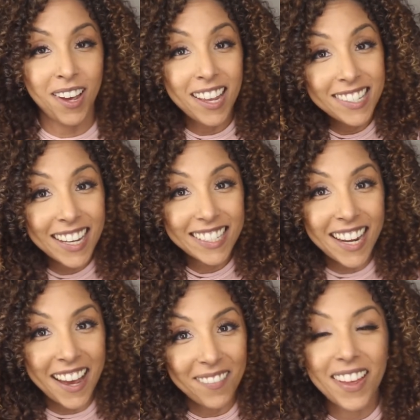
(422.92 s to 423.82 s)
you guys next
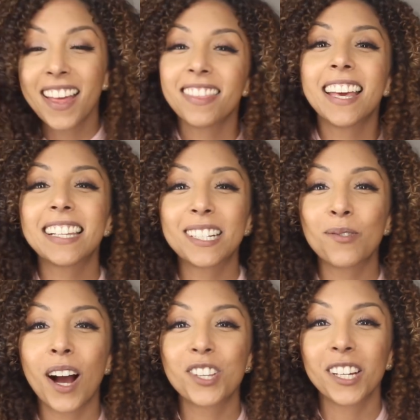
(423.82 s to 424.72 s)
time. Thanks for
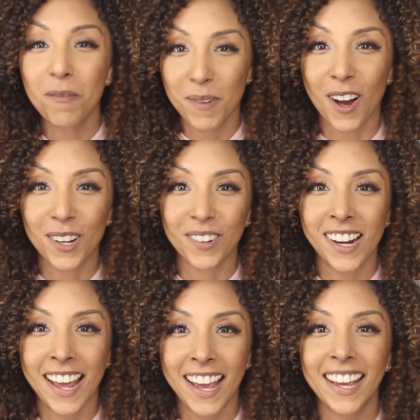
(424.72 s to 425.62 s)
watching. Bianca
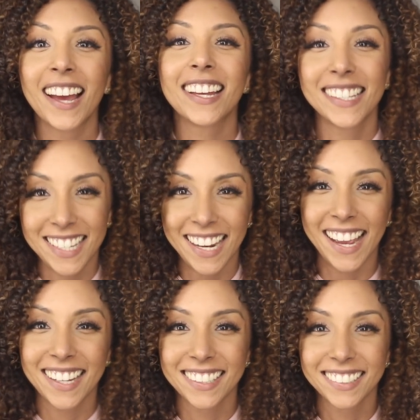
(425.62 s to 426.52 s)
Renee today.